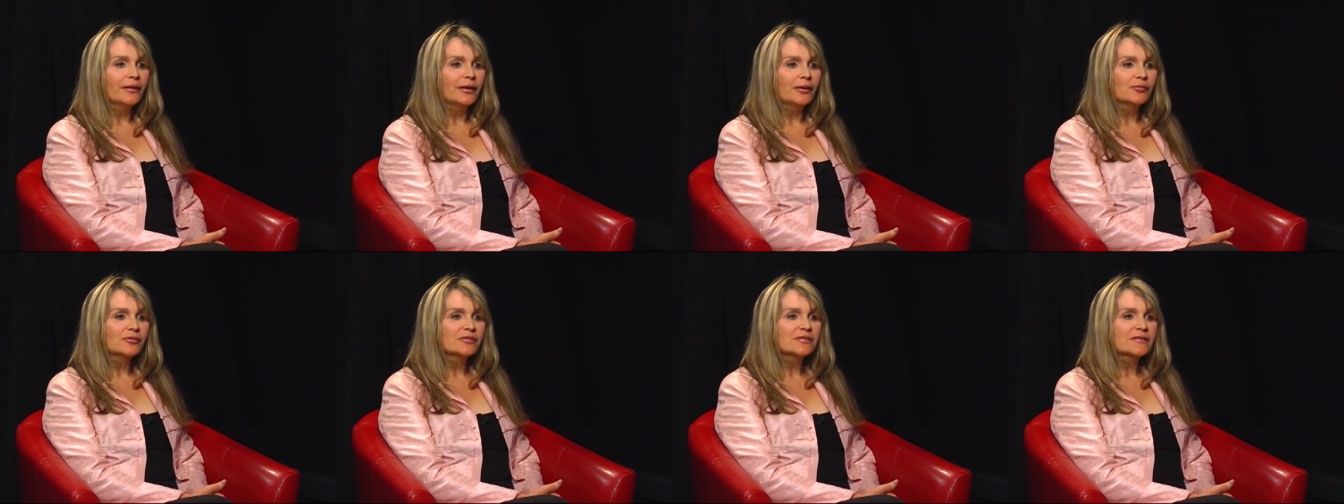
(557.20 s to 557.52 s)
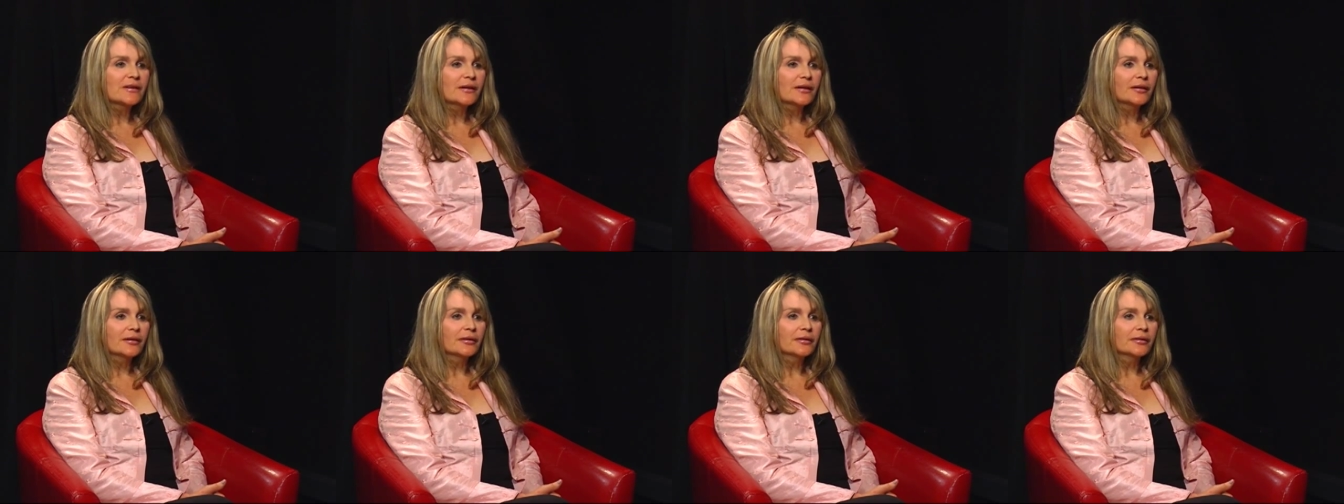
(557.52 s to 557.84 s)
he was
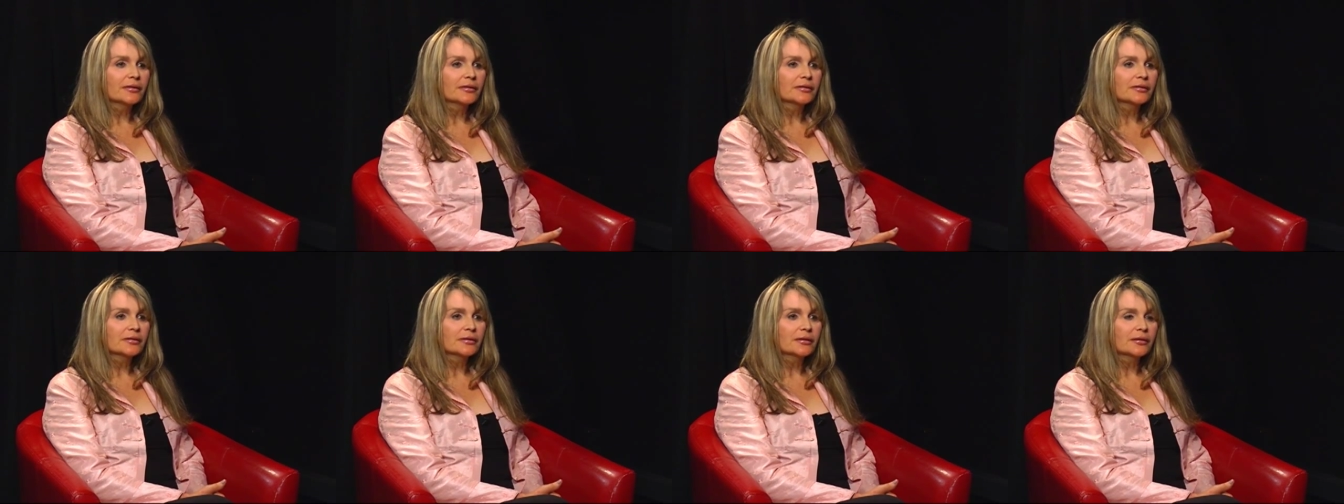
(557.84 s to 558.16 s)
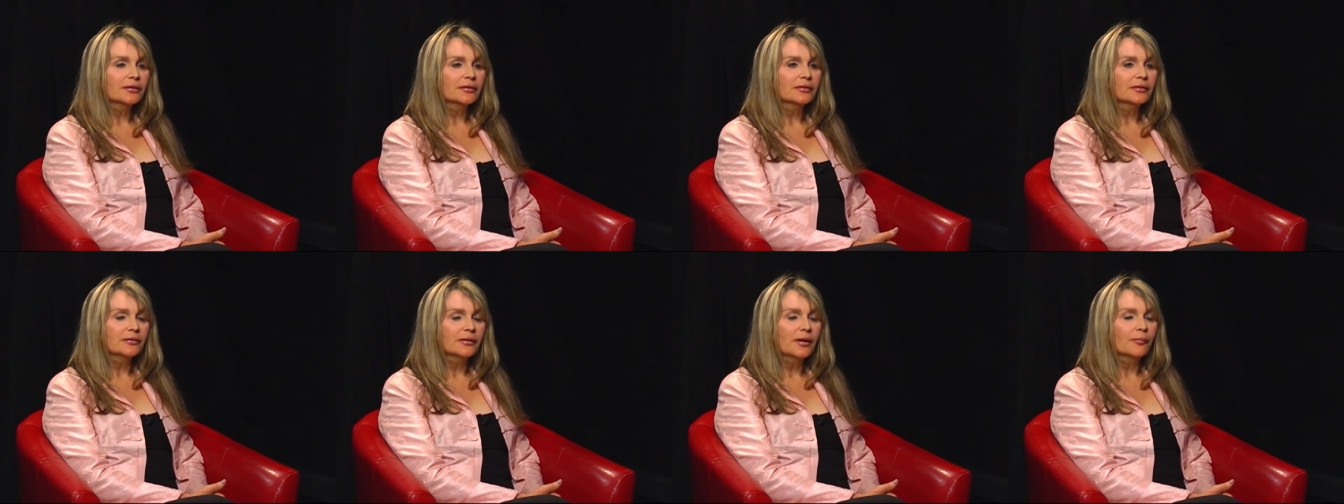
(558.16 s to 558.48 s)
there
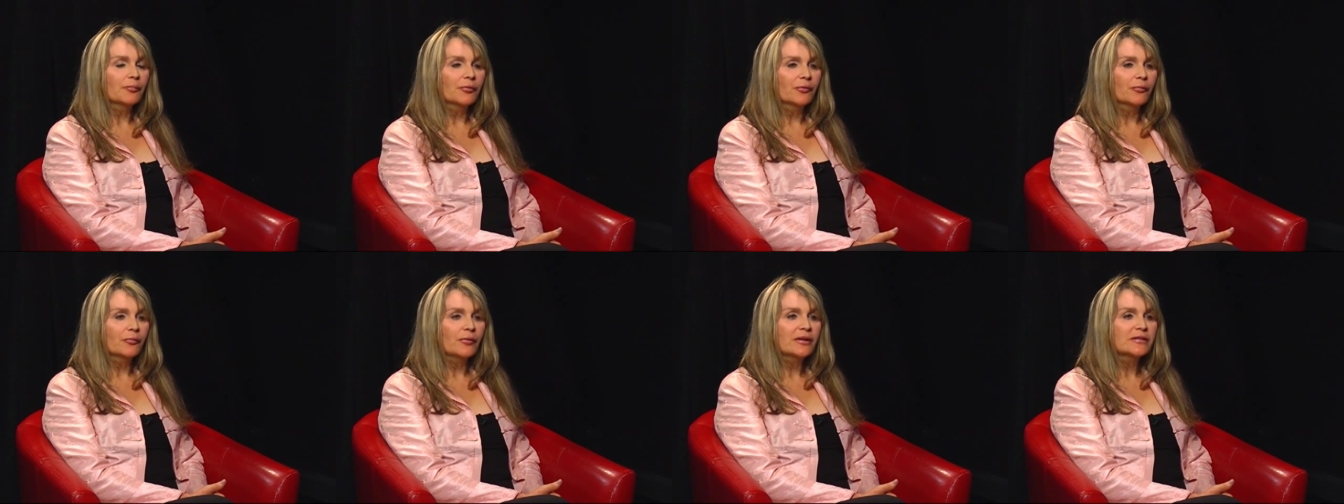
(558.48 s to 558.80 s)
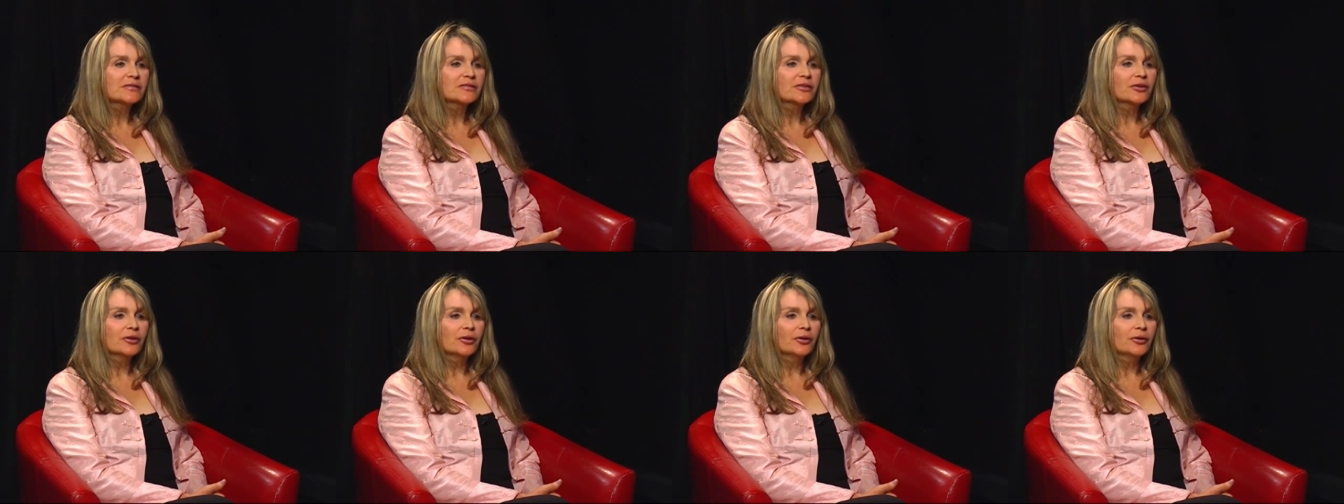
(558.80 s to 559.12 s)
a number of
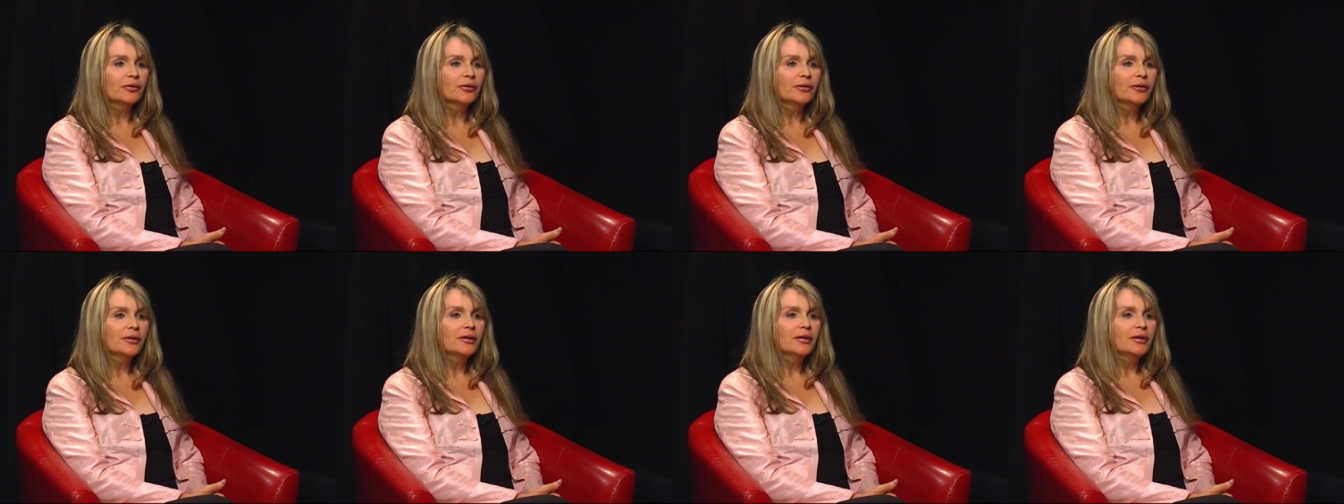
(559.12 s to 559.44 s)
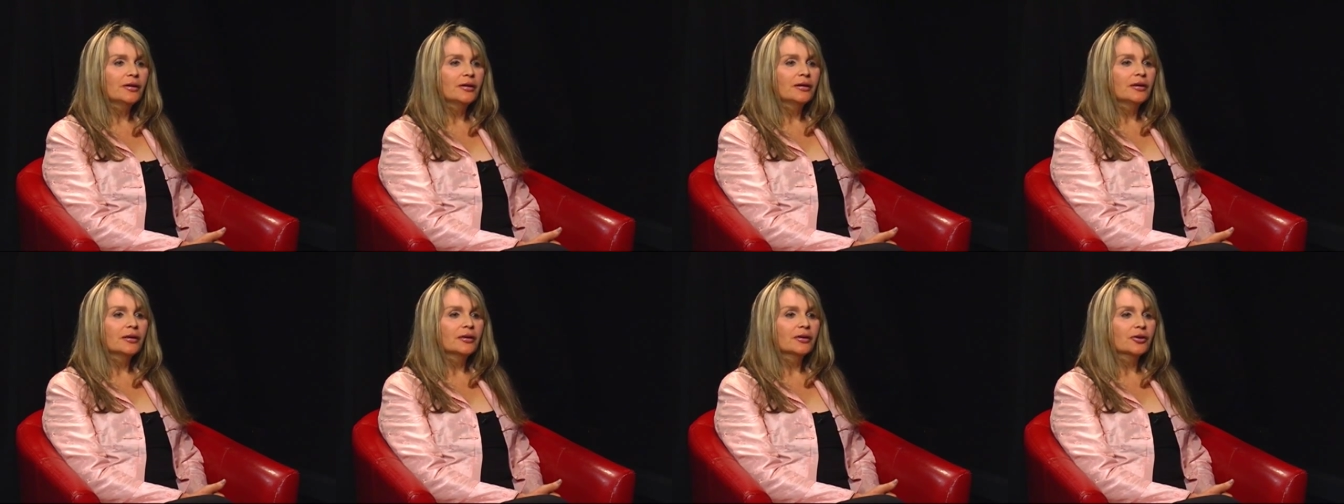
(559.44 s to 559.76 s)
weeks ago.
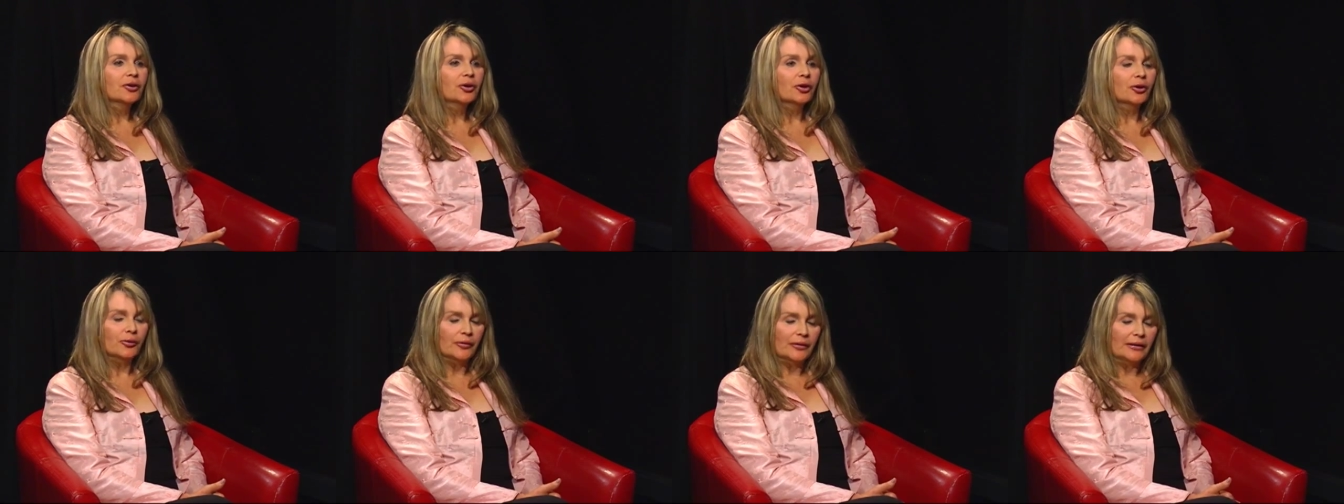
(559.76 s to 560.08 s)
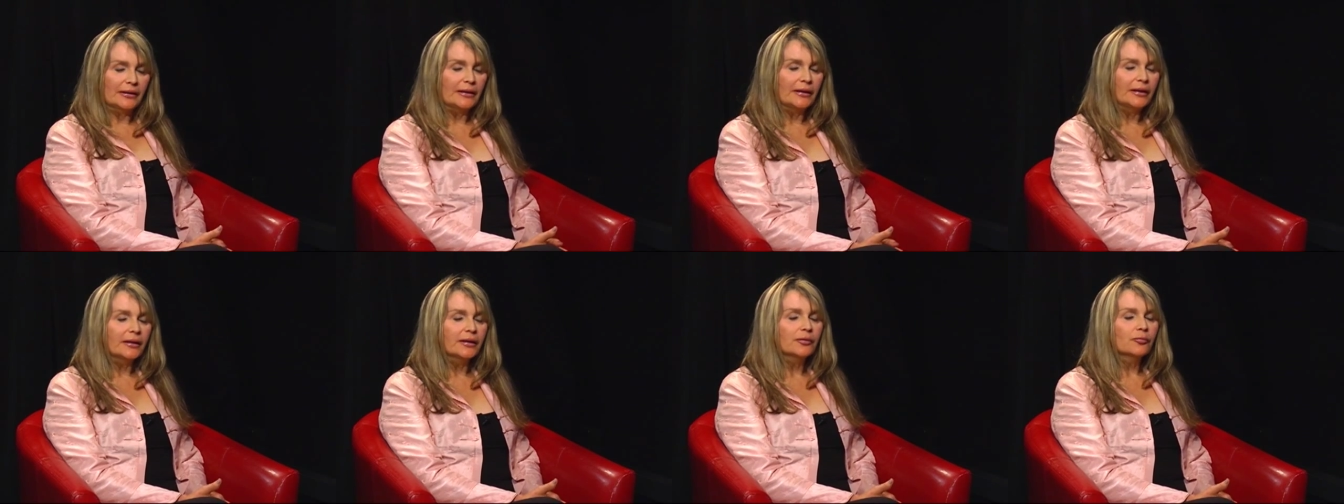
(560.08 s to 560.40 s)

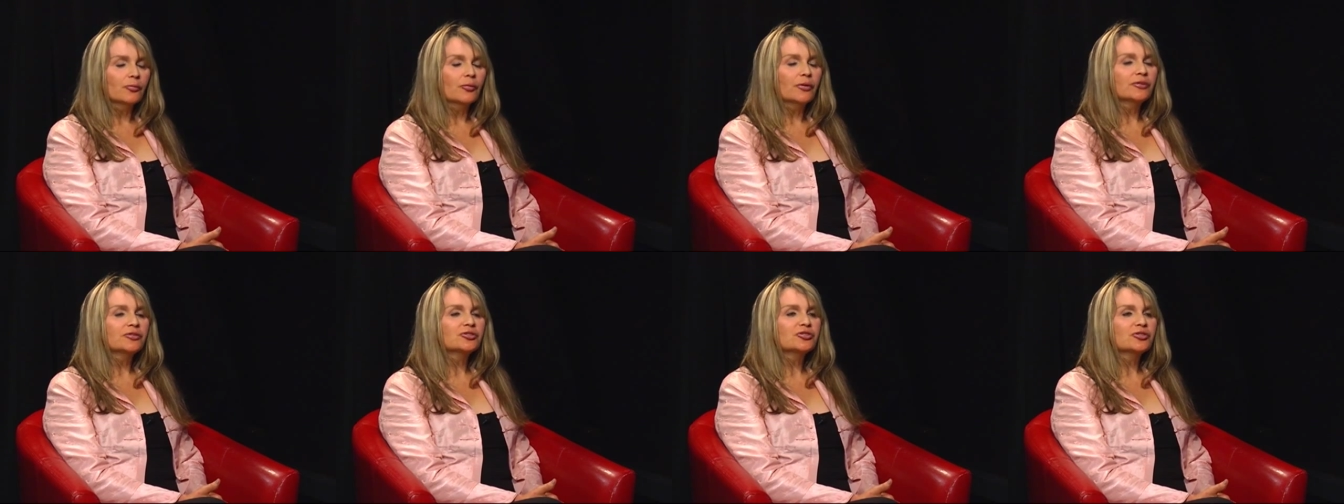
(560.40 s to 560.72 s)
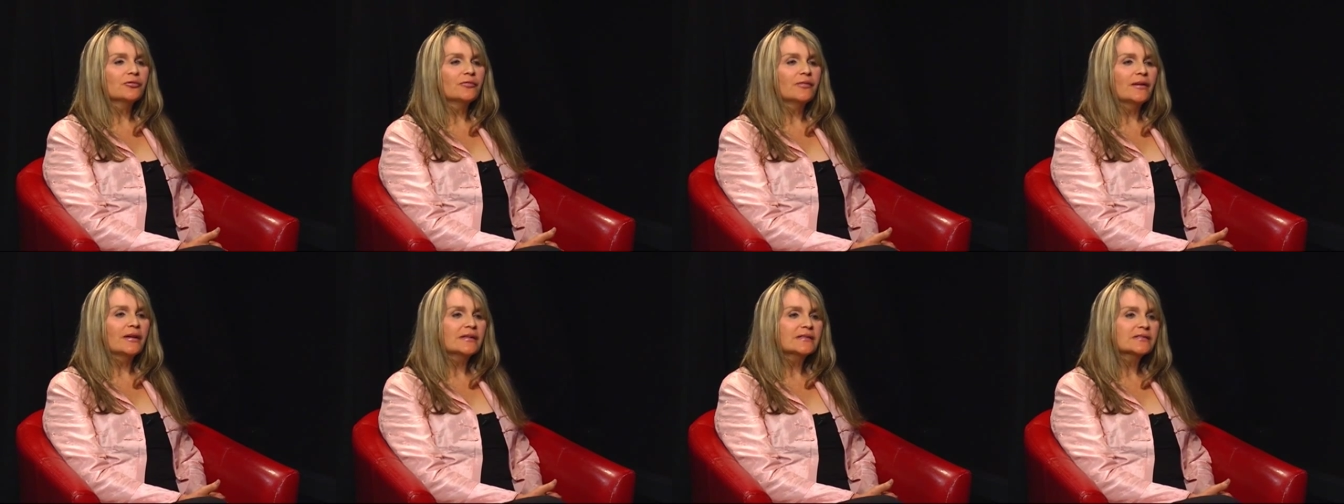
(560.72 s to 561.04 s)
Currently, which
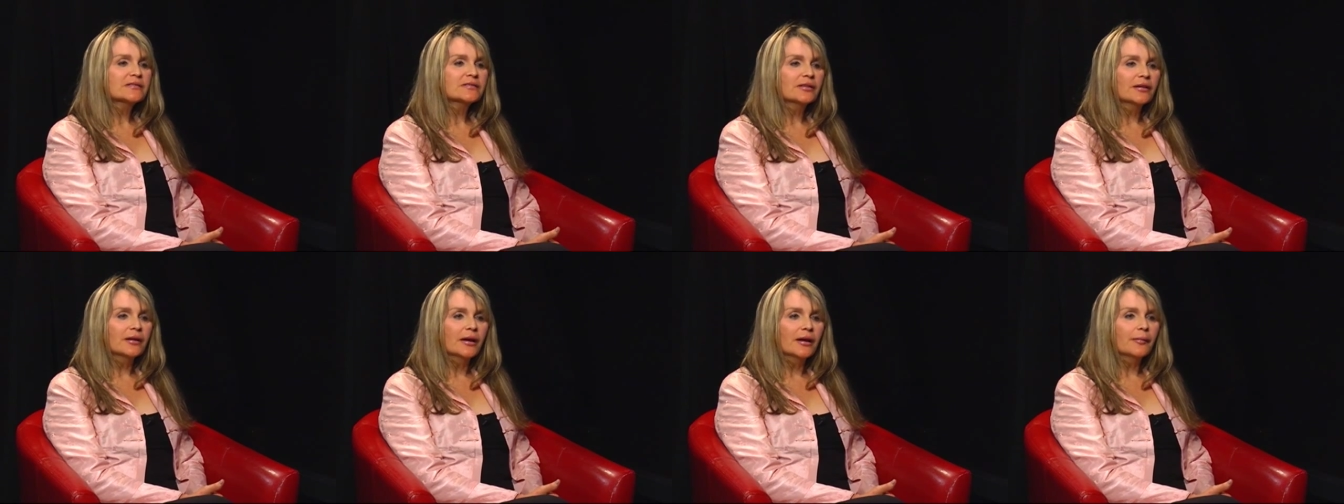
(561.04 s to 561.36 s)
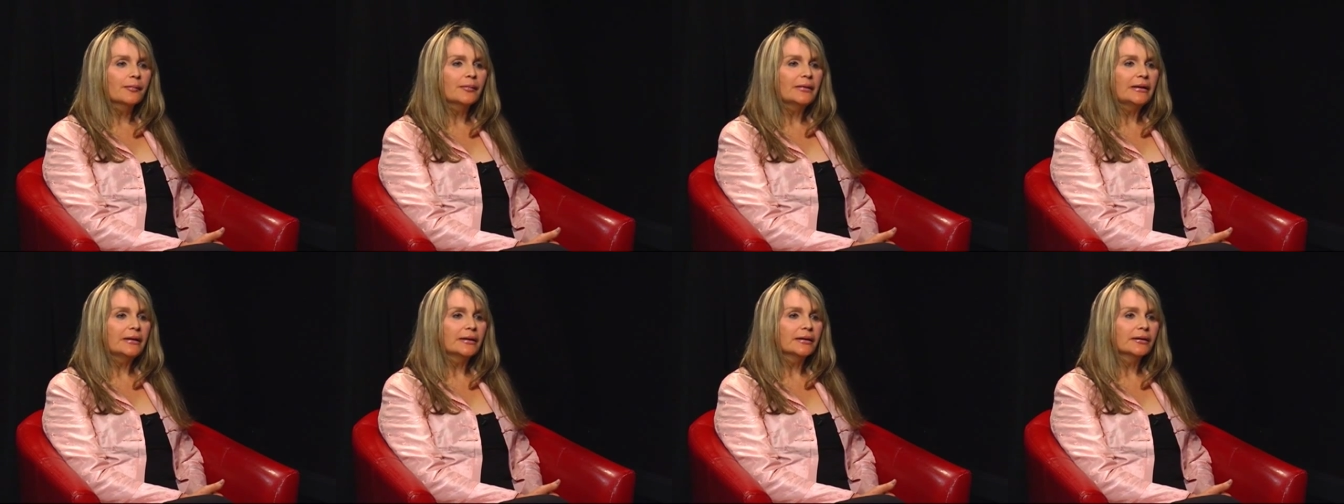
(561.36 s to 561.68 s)
events are
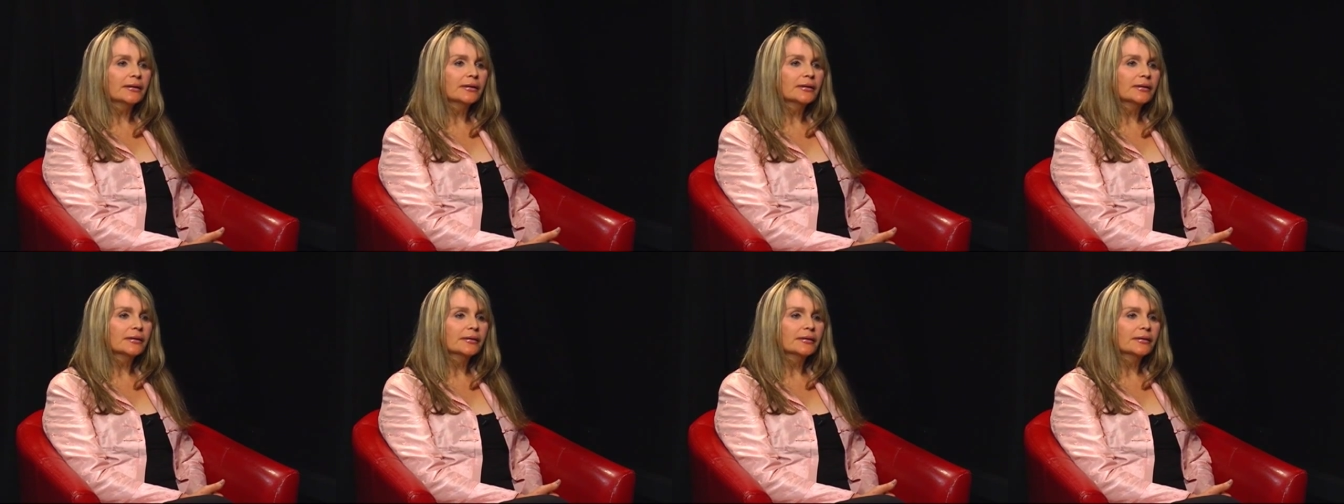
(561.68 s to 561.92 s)
happening?